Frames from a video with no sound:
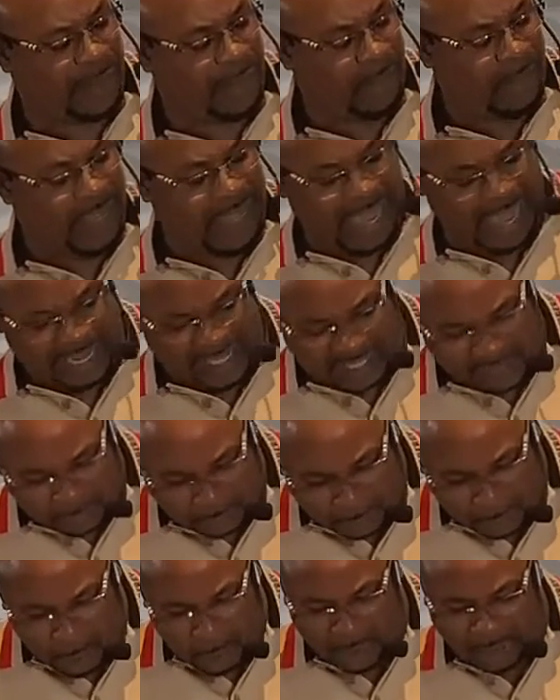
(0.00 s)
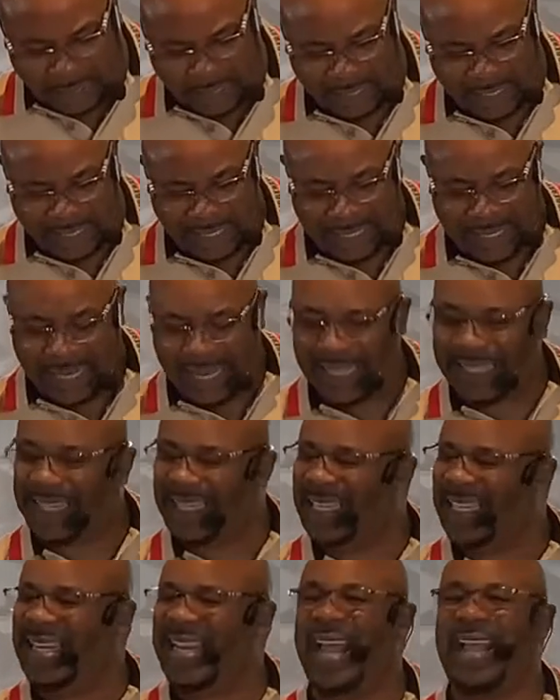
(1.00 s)
had spoken. He said,
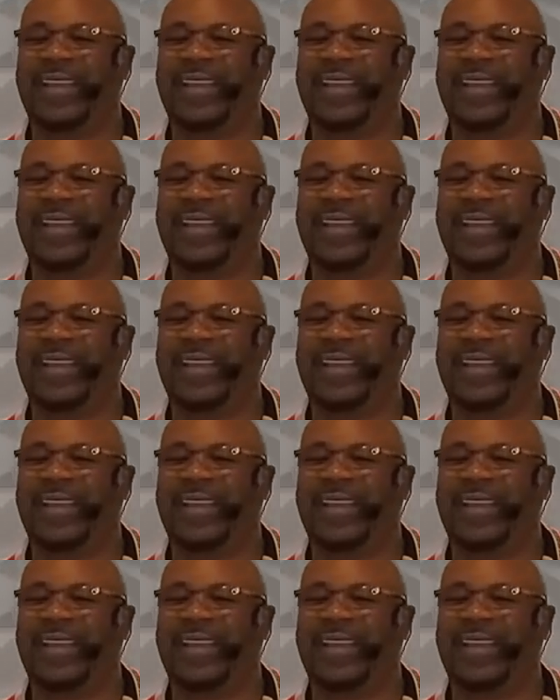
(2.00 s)
Did not the